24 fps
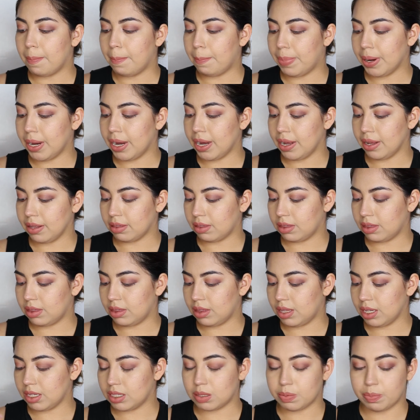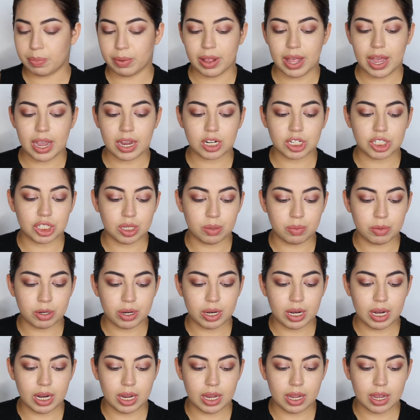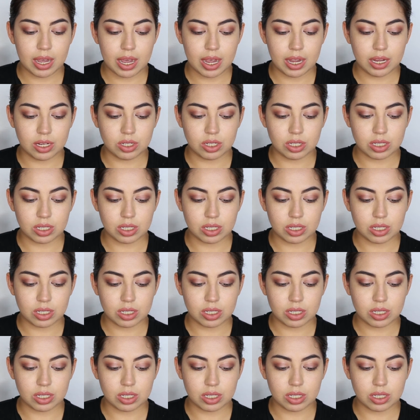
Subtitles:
But this black shimmery, I